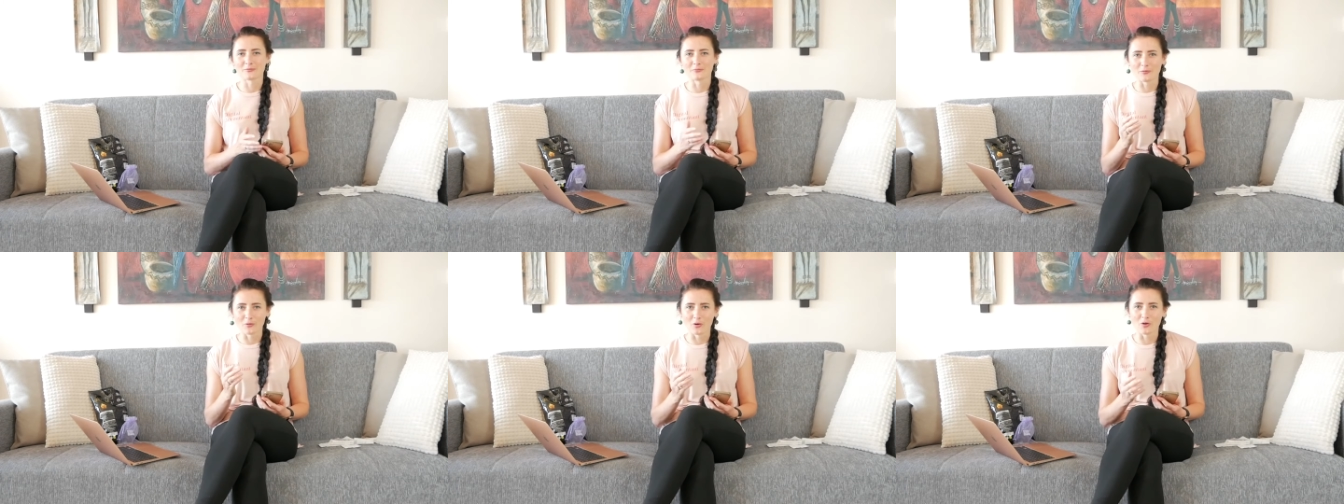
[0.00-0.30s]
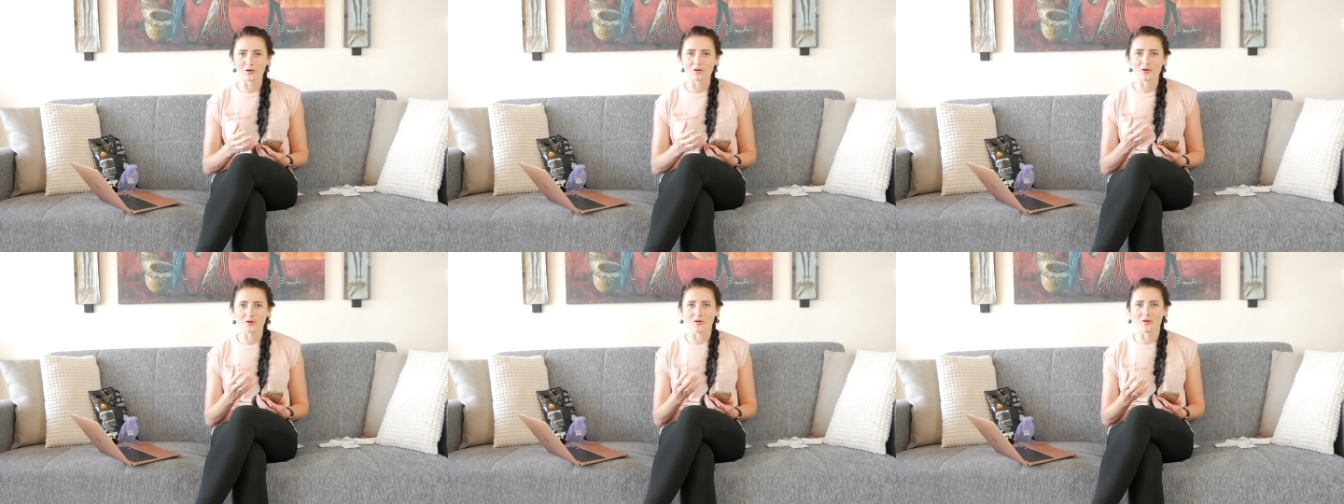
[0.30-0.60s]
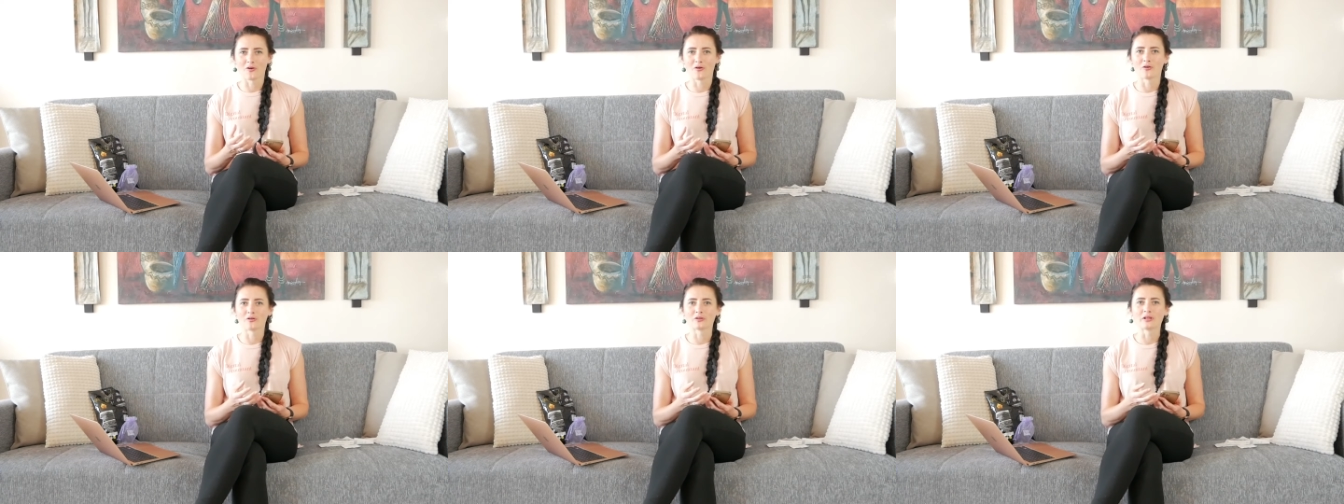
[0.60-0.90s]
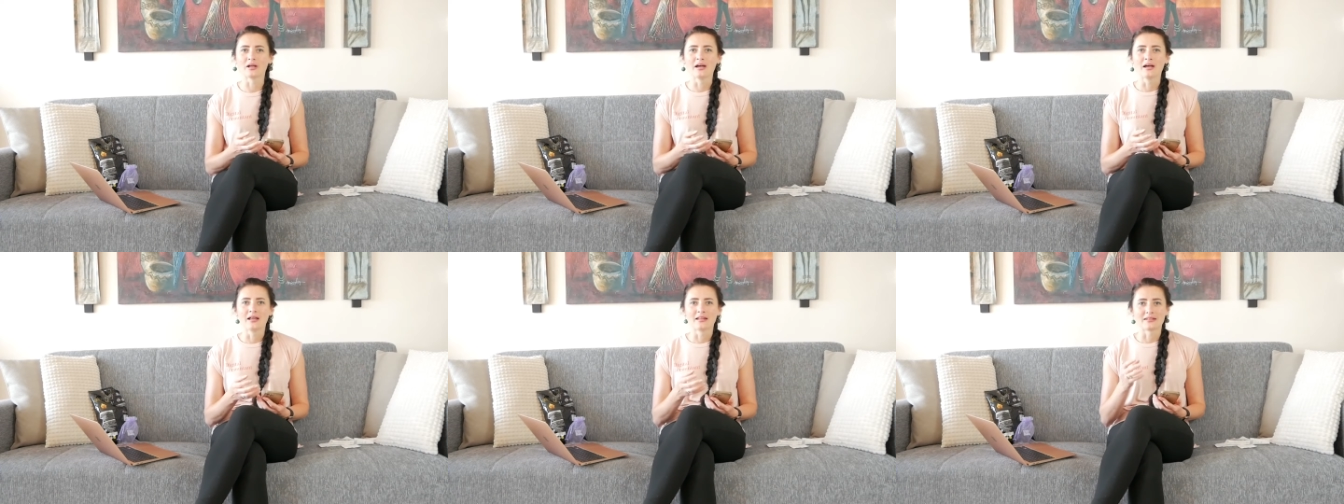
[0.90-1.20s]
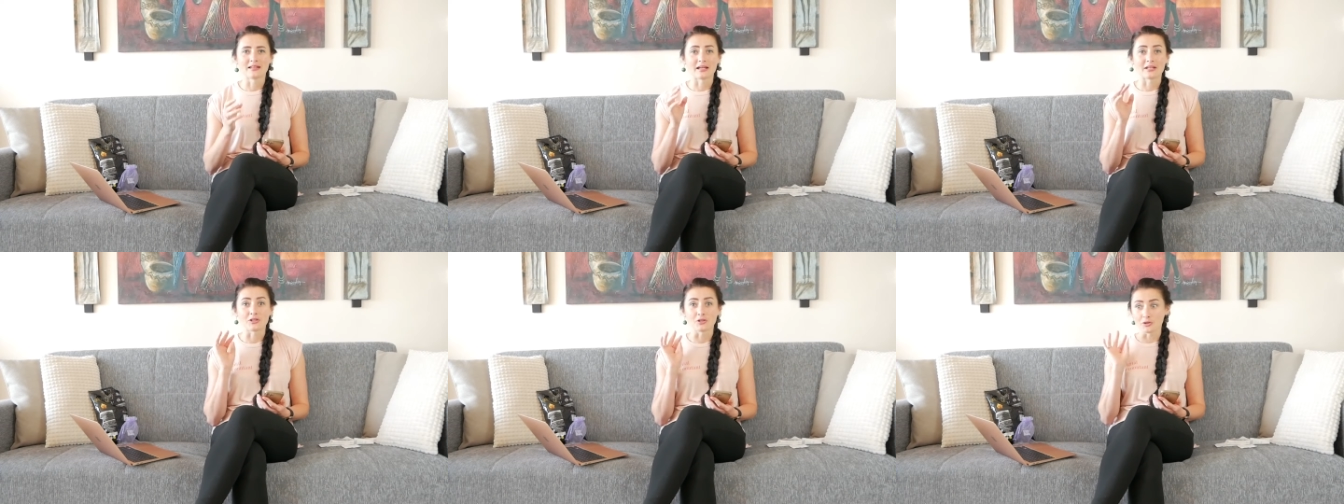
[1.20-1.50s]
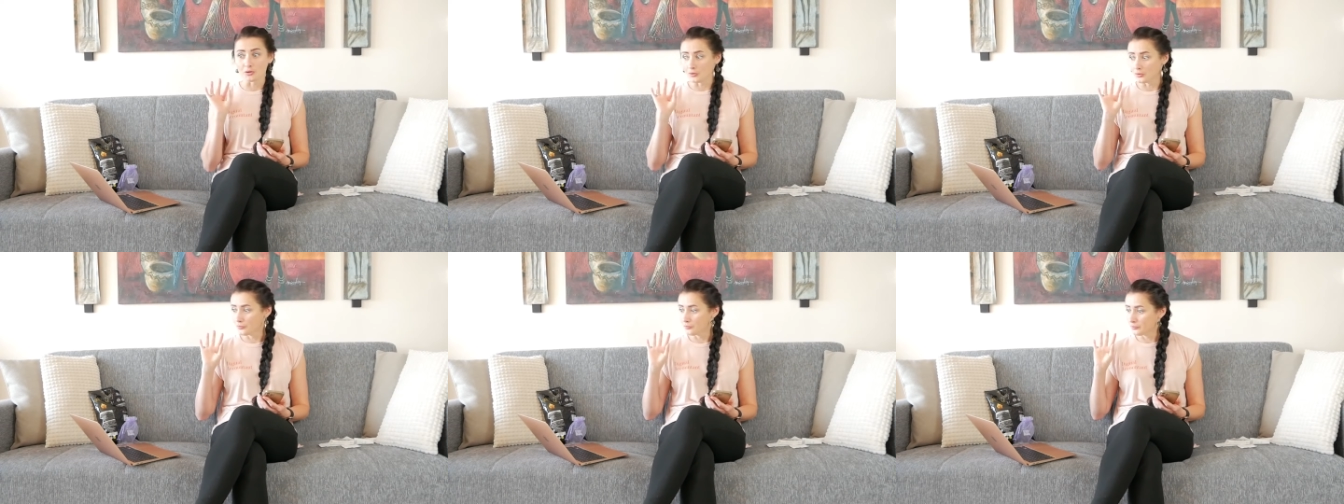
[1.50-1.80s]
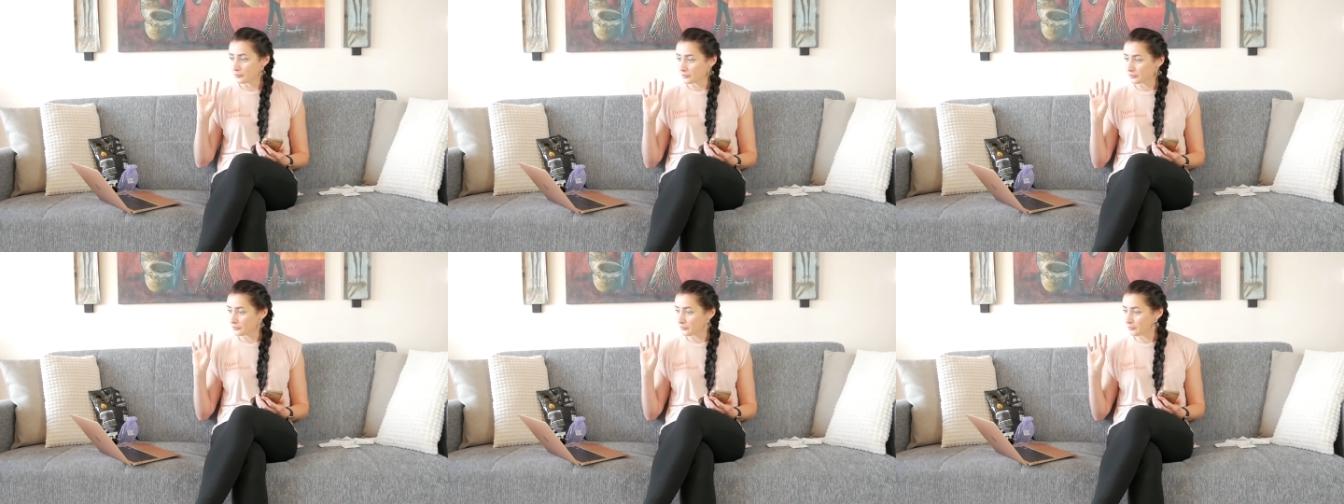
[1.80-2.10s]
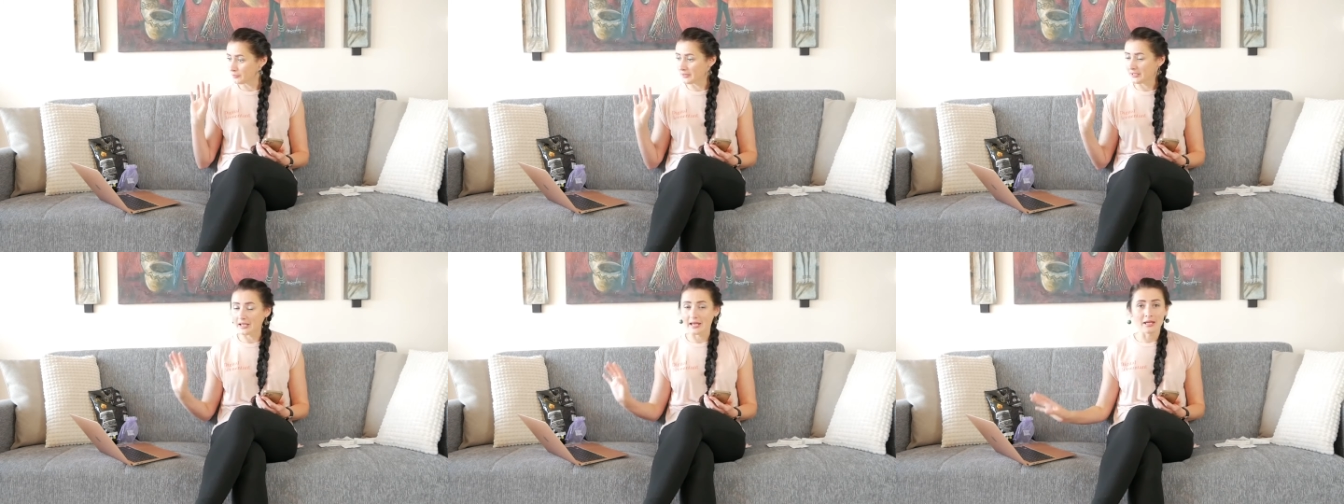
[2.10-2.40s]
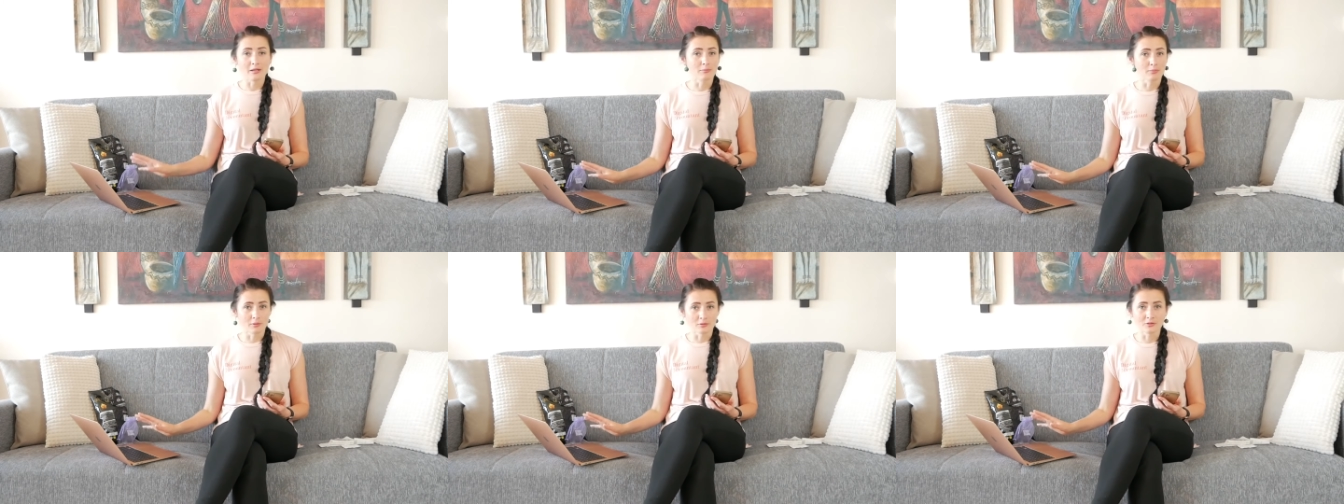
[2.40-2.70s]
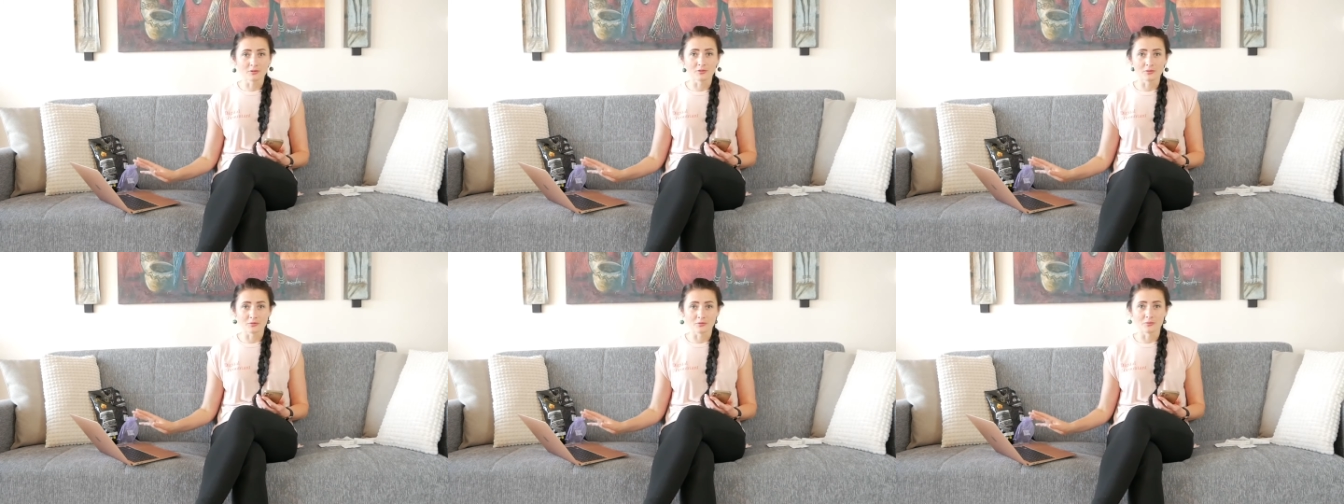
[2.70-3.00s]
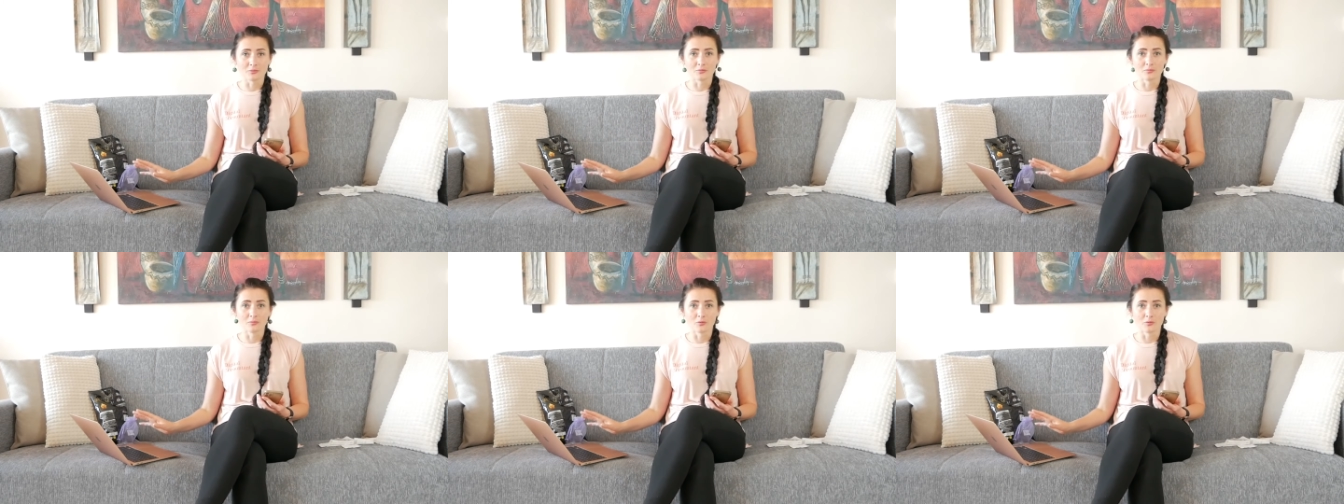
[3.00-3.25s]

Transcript: work on like you would be able to